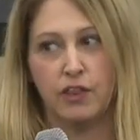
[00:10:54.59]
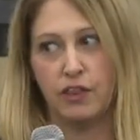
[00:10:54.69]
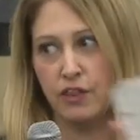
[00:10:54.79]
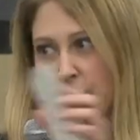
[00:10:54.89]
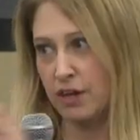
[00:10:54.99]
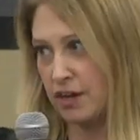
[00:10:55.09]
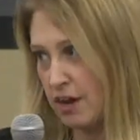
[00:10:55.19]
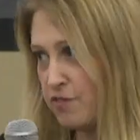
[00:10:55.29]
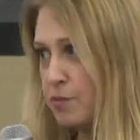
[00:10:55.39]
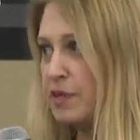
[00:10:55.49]
The
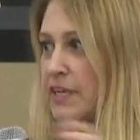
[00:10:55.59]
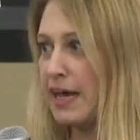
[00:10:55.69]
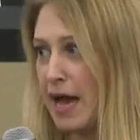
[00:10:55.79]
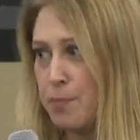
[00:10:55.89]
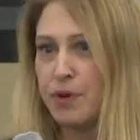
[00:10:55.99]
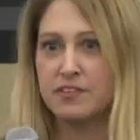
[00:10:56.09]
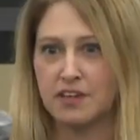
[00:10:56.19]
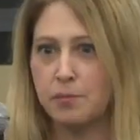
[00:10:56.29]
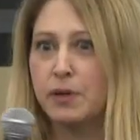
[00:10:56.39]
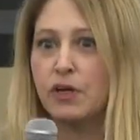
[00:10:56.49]
government gap has
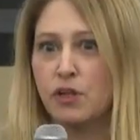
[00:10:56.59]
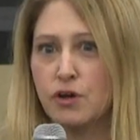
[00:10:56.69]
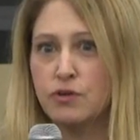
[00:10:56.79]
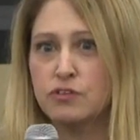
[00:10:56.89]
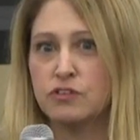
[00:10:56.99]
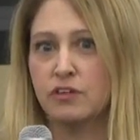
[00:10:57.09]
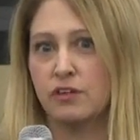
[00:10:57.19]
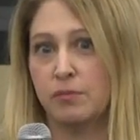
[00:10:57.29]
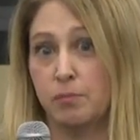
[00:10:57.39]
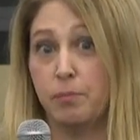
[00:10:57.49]
not been closed,
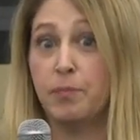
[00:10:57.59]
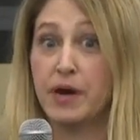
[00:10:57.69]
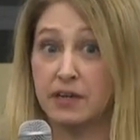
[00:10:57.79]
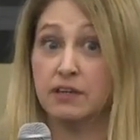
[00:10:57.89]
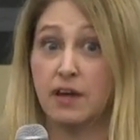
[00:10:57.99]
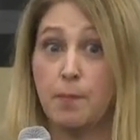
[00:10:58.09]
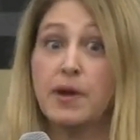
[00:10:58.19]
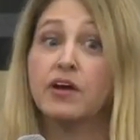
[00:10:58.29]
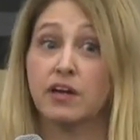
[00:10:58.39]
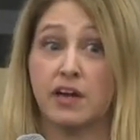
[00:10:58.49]
but
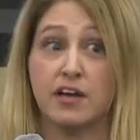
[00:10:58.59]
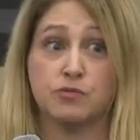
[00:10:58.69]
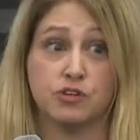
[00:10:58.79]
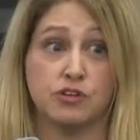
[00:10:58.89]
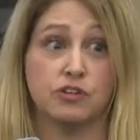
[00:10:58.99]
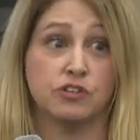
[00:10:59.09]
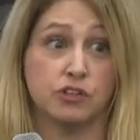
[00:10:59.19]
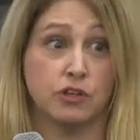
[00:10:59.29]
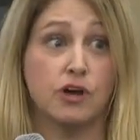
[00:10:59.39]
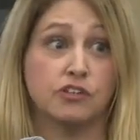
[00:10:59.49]
America has returned to
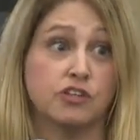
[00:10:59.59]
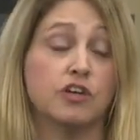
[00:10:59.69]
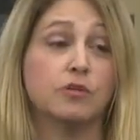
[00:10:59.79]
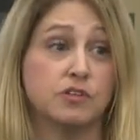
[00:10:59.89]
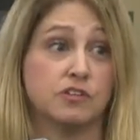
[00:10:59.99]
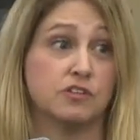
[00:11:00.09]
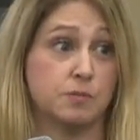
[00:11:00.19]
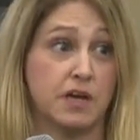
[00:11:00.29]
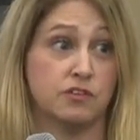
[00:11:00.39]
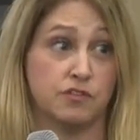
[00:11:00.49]
launching humans to
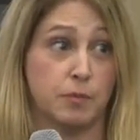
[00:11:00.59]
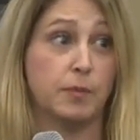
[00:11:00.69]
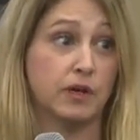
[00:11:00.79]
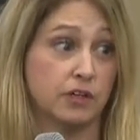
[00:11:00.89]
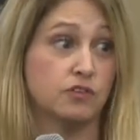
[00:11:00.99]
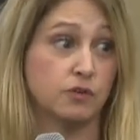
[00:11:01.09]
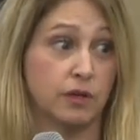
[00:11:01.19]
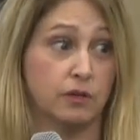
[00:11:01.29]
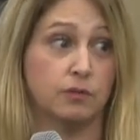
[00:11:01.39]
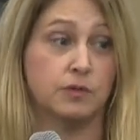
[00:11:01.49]
space from American
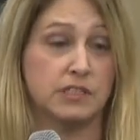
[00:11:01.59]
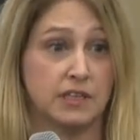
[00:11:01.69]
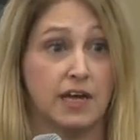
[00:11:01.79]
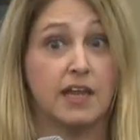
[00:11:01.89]
soil. We did that